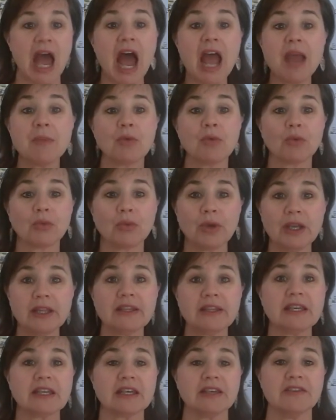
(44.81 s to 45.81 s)
I'm
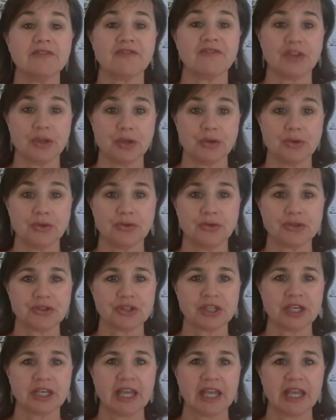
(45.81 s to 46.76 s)
really confused.